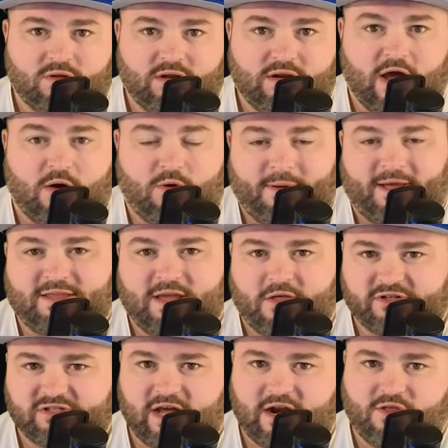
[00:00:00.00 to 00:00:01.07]
Now, what about the
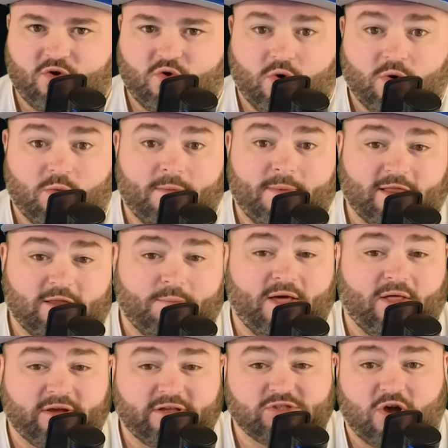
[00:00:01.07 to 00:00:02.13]
other side of the court? What about the
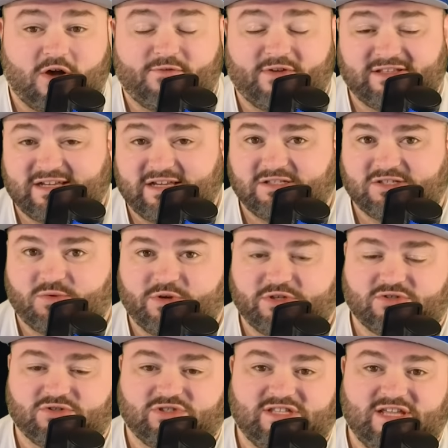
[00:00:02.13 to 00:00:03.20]
Pelicans' offense against the
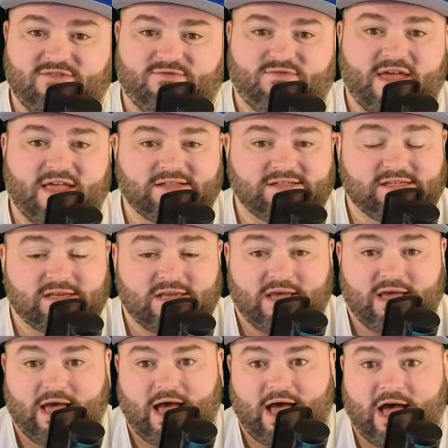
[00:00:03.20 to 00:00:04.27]
Wizards' defense?
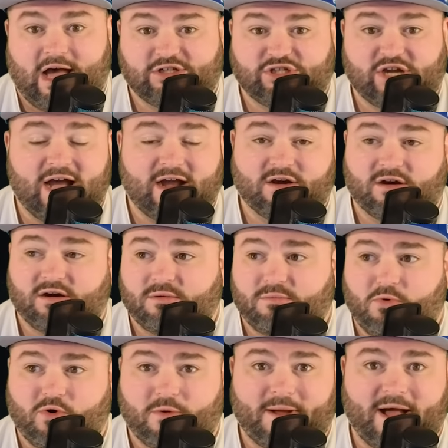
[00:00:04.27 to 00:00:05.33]
Shocker,
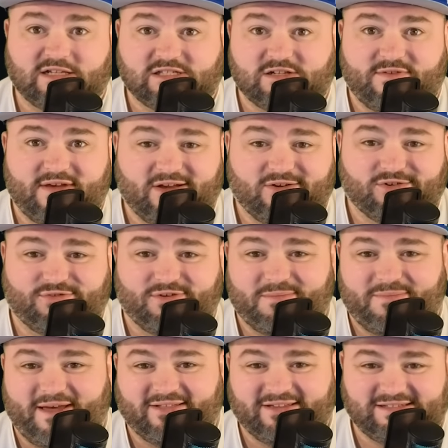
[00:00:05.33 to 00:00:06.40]
more positive angles for the
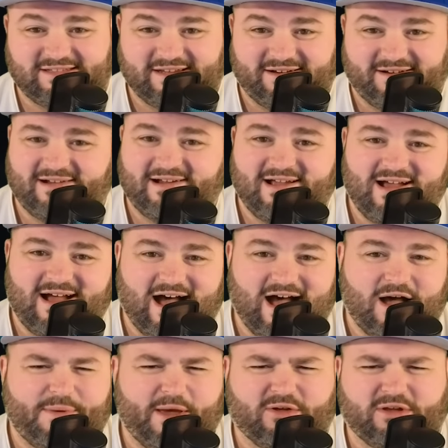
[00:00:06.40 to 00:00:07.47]
Pellies here.
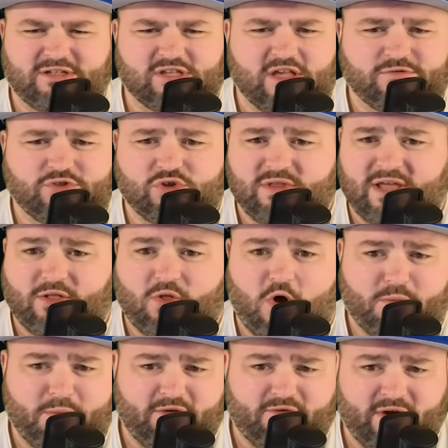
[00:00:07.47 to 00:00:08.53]
Pelicans love shooting that
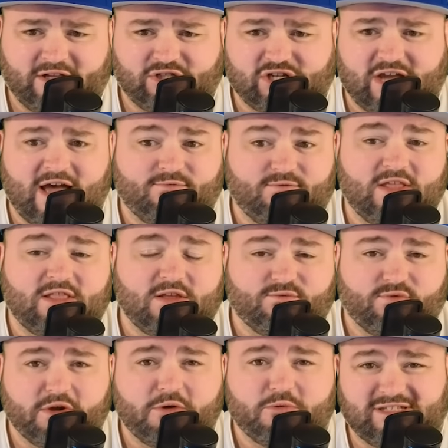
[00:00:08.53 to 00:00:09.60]
long mid-range shot. Fifth in
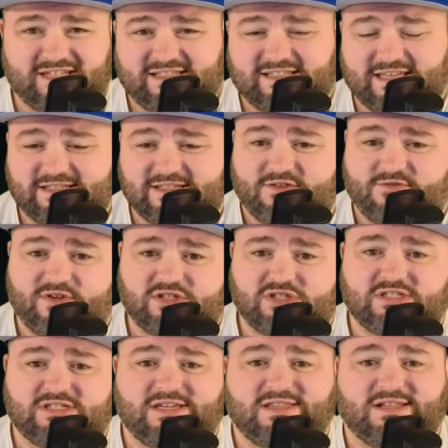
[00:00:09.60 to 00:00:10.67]
frequency, sixth in
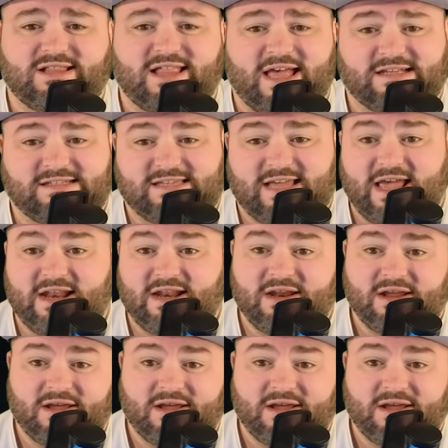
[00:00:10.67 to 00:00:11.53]
efficiency in the last 10.